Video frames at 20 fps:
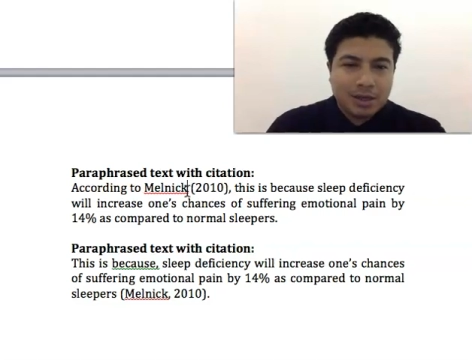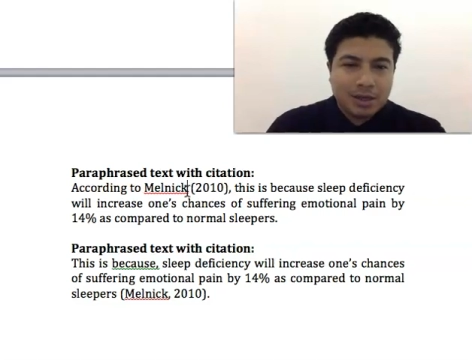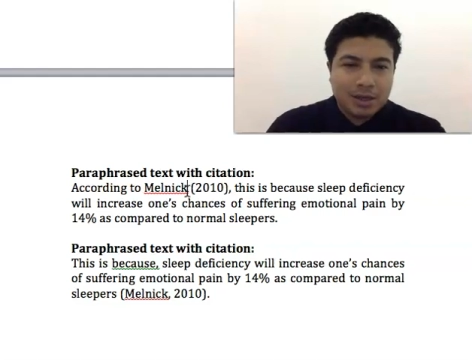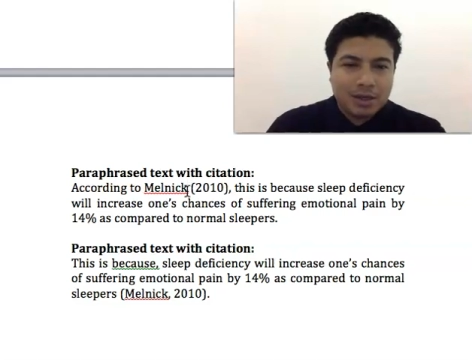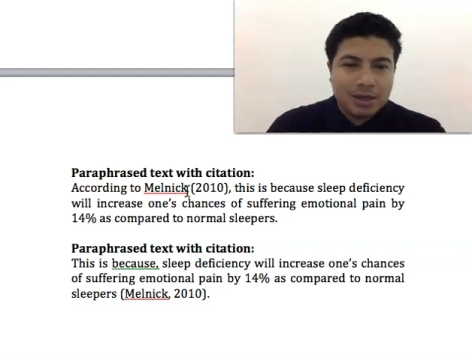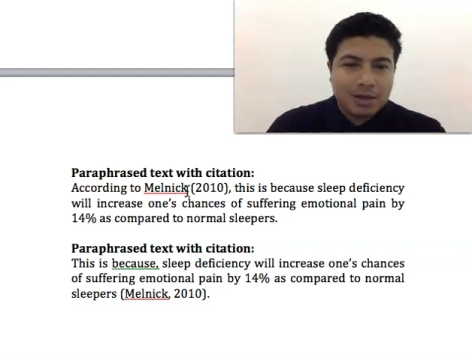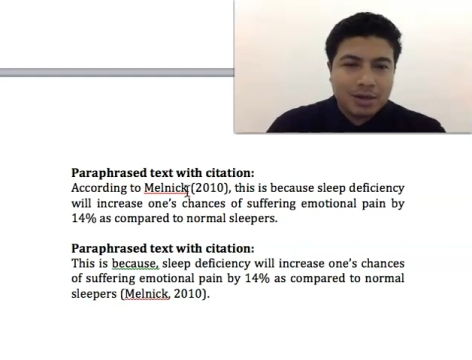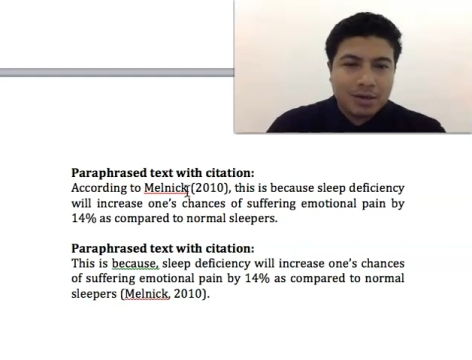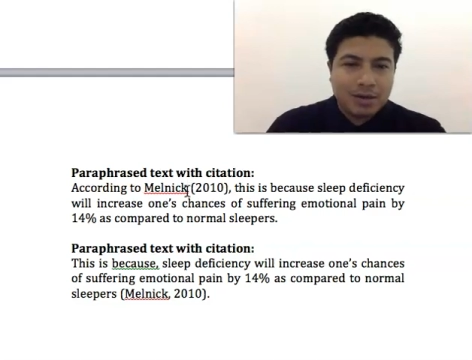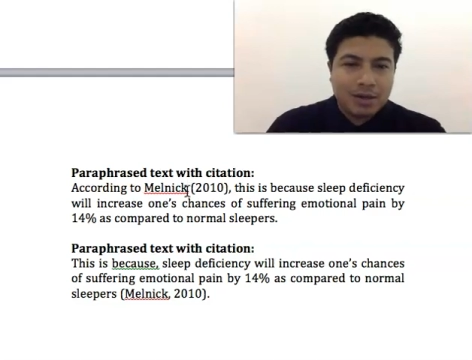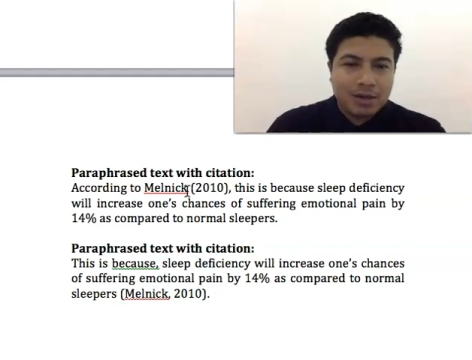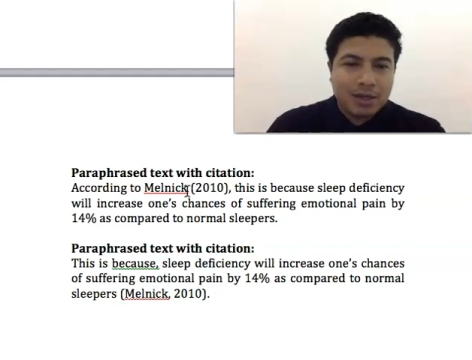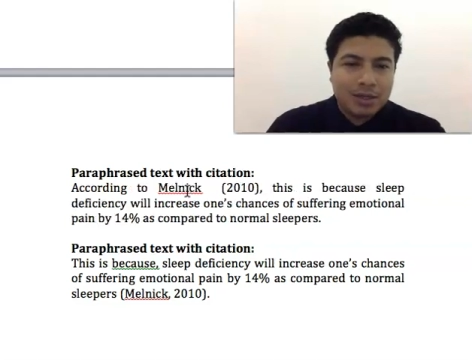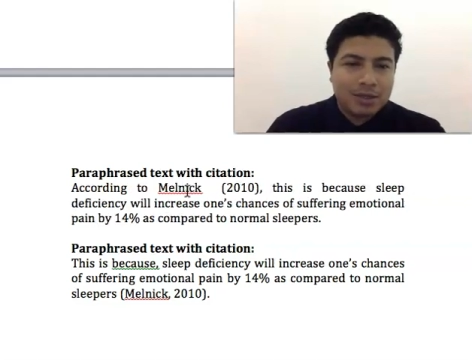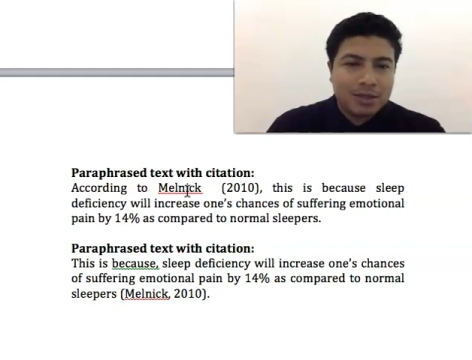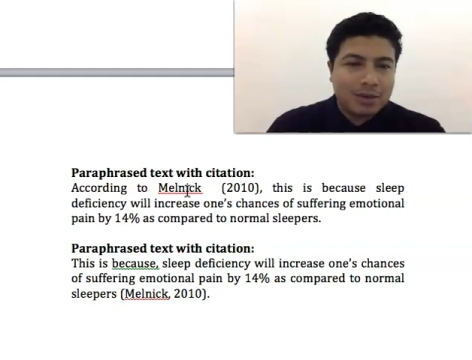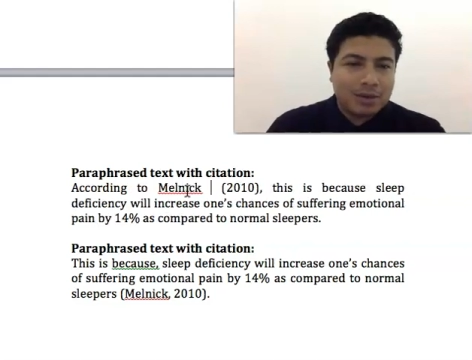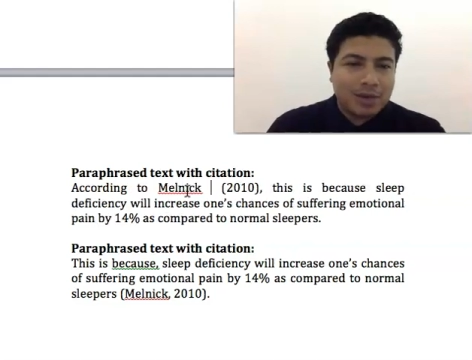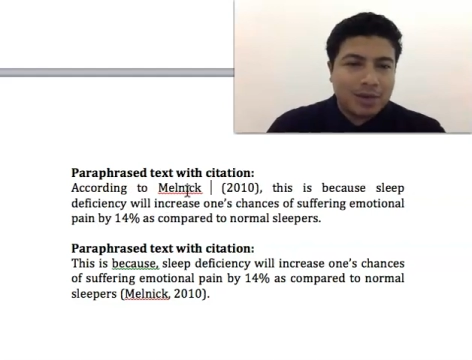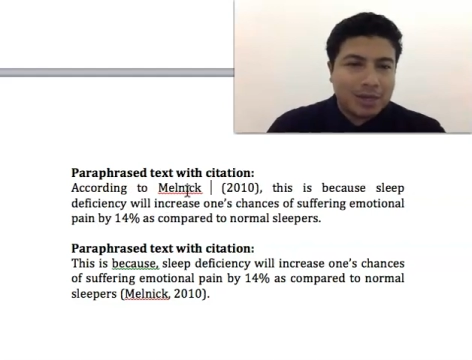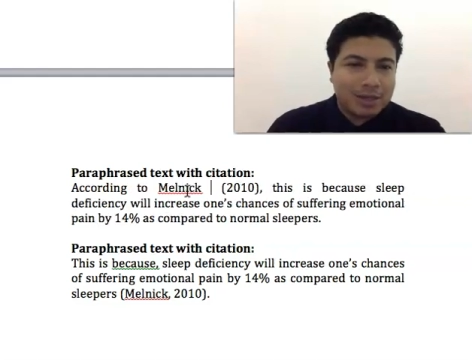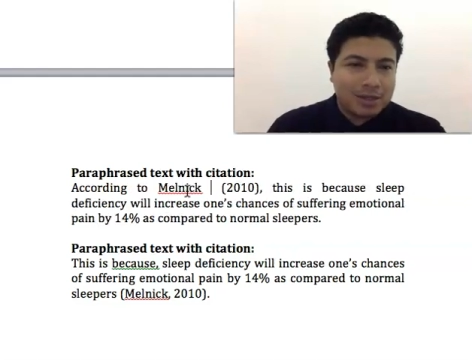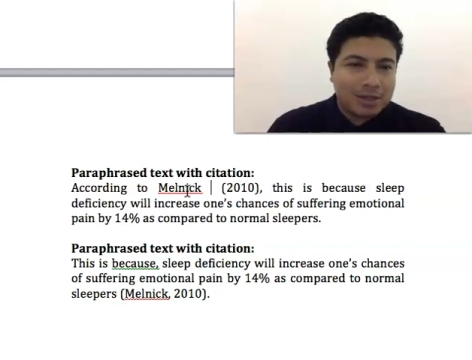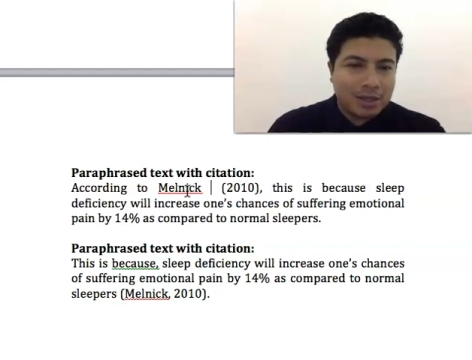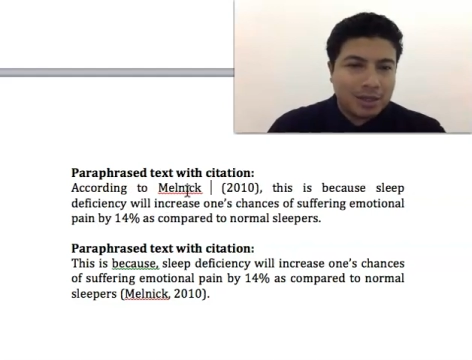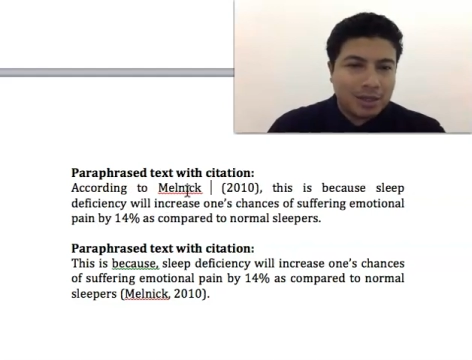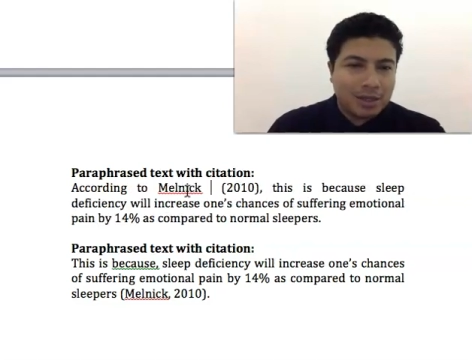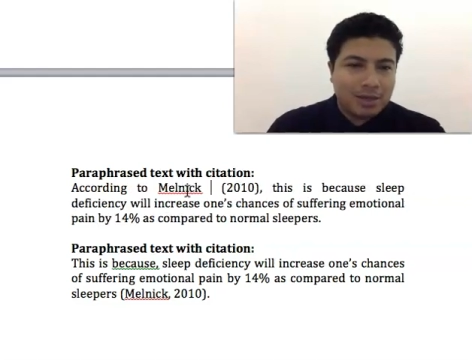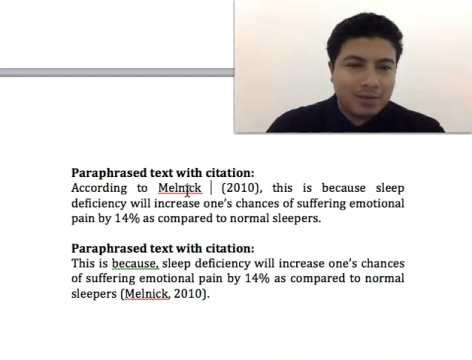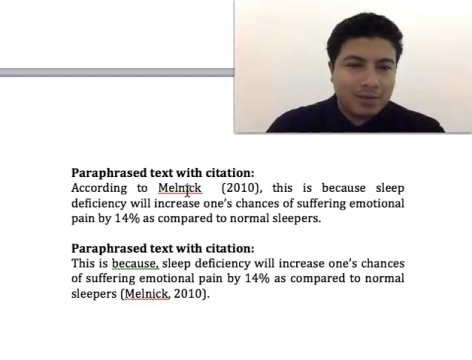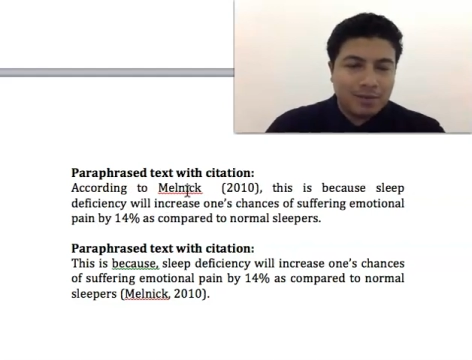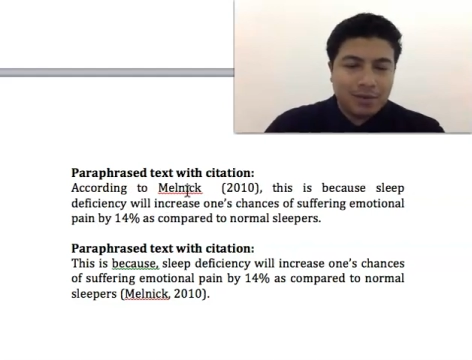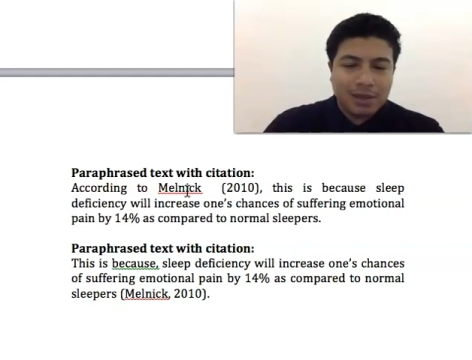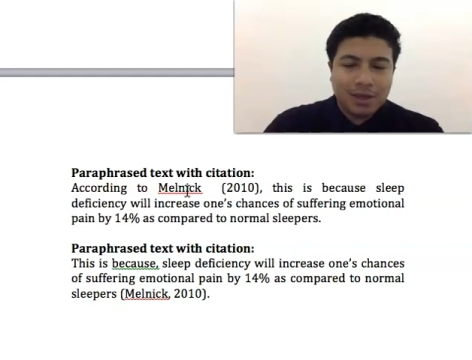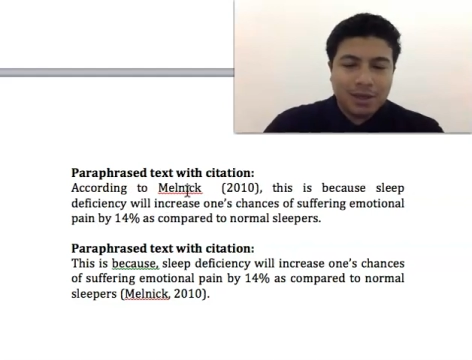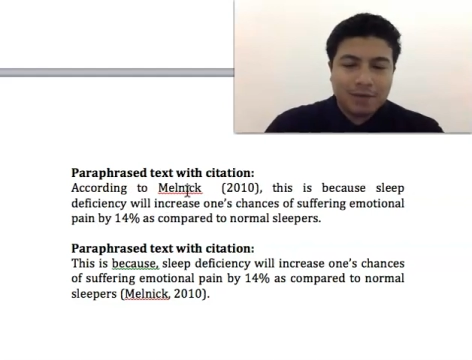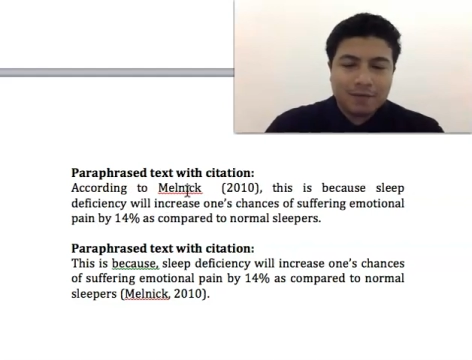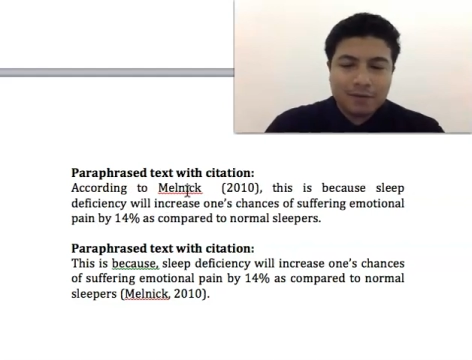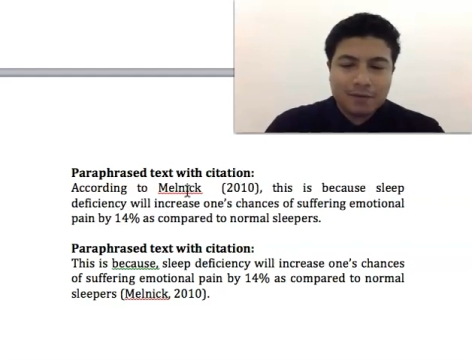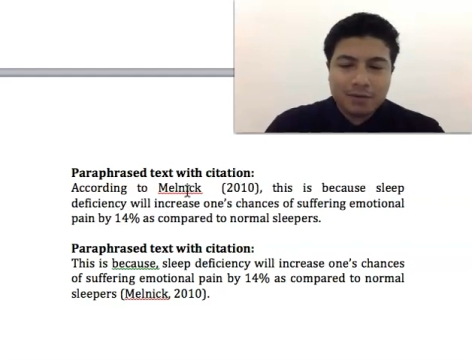according to, let's say, we
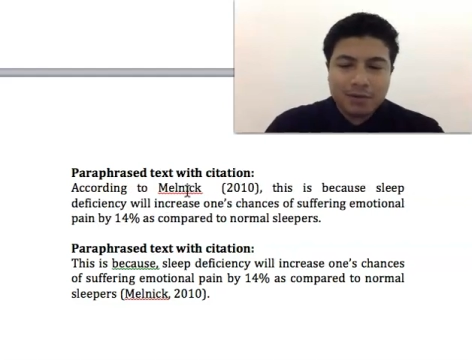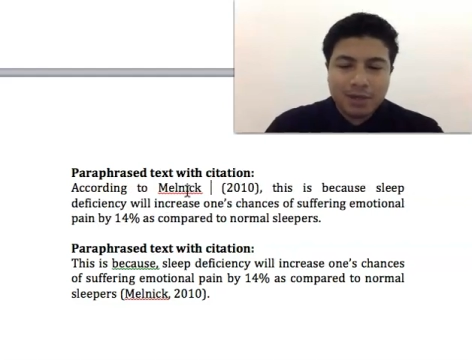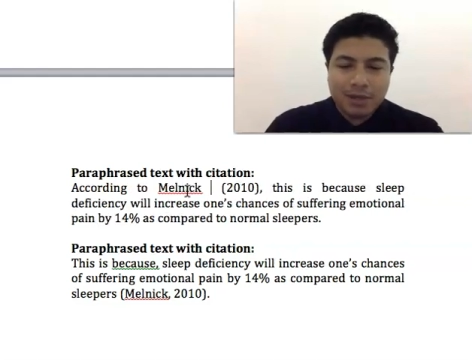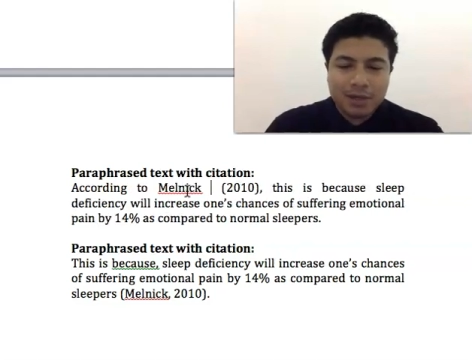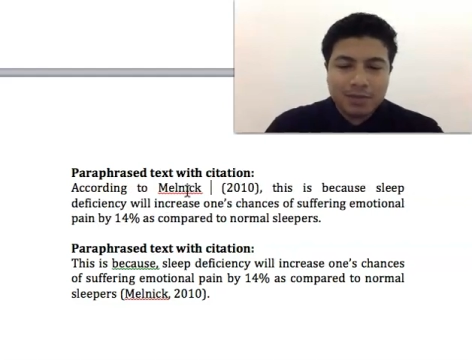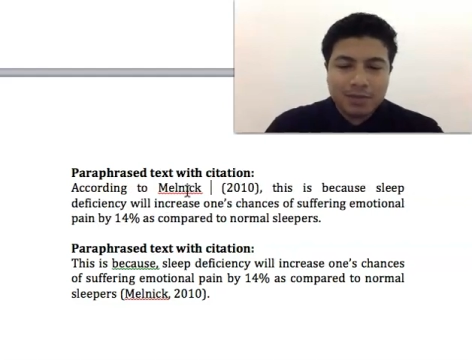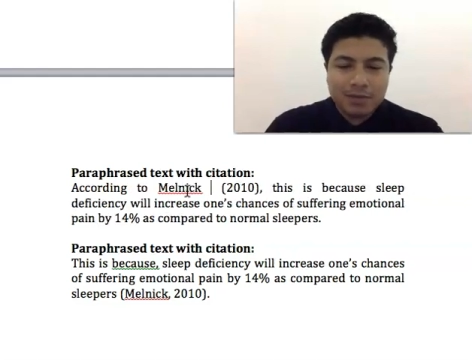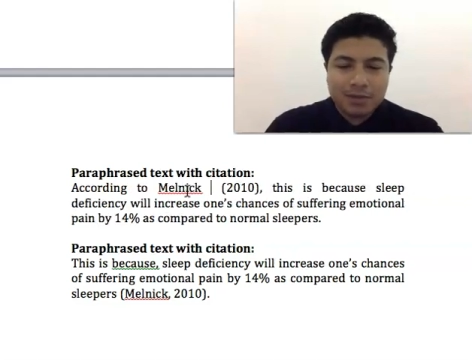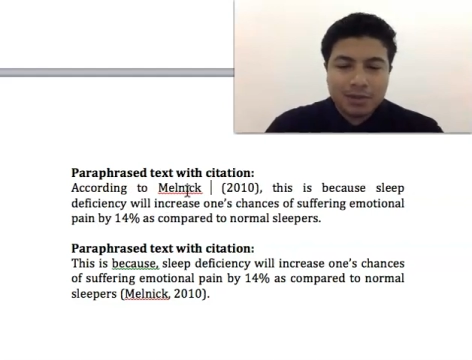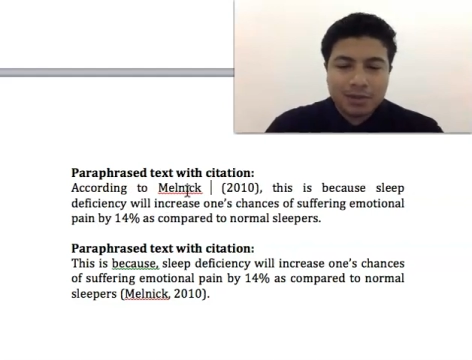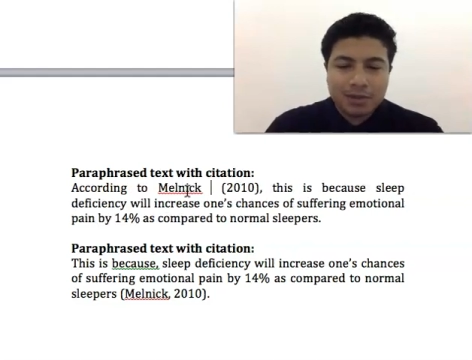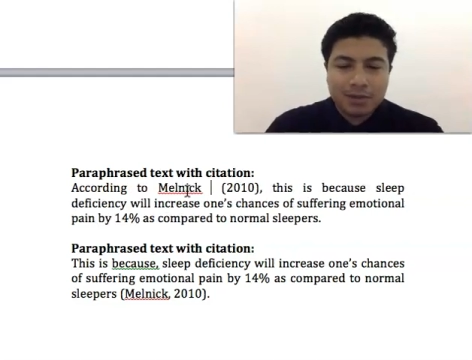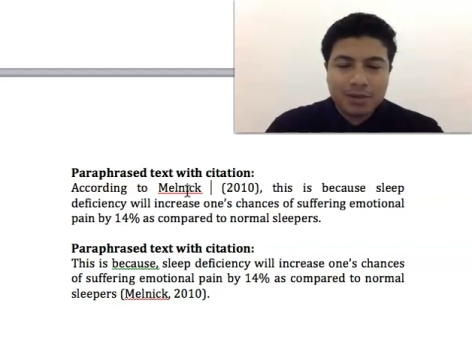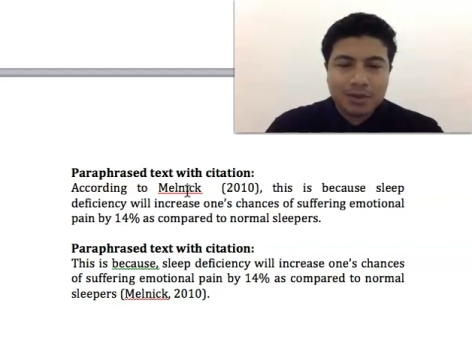have two names,